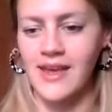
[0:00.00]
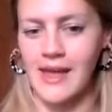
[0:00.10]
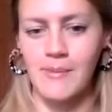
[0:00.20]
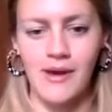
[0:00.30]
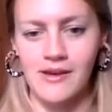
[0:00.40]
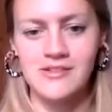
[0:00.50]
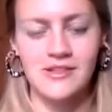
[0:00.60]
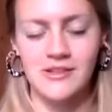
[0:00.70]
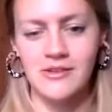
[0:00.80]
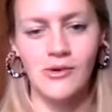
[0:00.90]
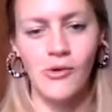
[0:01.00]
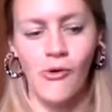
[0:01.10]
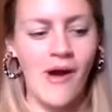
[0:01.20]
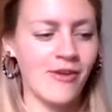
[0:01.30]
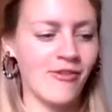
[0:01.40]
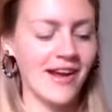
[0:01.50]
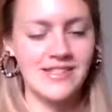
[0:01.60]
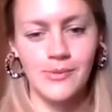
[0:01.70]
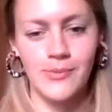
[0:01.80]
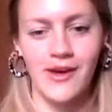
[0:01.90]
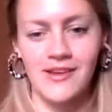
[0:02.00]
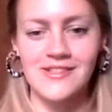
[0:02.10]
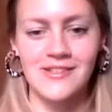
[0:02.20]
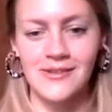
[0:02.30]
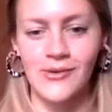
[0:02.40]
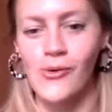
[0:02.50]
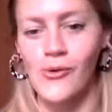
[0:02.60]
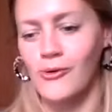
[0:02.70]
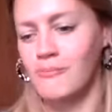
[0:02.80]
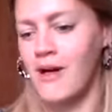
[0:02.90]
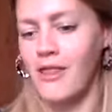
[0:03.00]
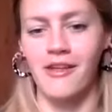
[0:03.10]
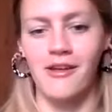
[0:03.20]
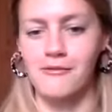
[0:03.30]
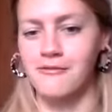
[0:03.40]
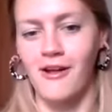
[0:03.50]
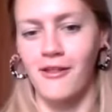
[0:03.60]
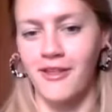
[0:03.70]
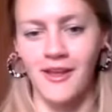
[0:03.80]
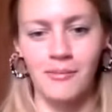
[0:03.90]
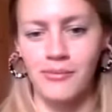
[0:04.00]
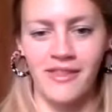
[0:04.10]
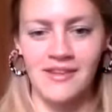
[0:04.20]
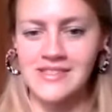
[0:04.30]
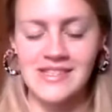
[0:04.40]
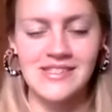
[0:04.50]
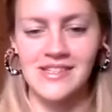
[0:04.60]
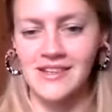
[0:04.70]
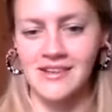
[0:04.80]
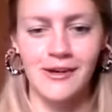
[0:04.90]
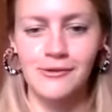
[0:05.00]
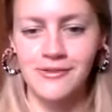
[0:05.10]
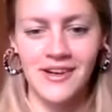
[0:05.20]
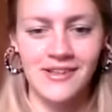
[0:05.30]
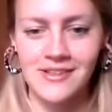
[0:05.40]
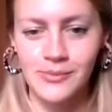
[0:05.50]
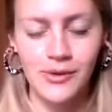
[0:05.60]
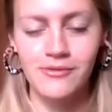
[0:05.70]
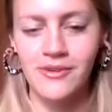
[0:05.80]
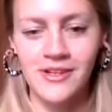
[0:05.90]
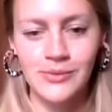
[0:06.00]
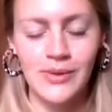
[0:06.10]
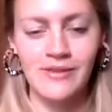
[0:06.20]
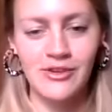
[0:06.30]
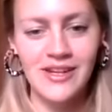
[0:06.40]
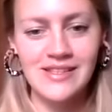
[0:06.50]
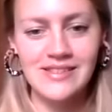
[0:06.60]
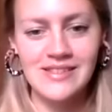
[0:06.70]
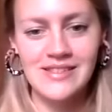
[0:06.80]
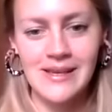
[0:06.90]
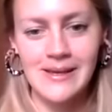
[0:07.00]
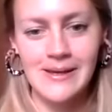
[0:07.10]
gay person or anorexic person or mother, father, brother, sister, girlfriend, boyfriend, whatever it is,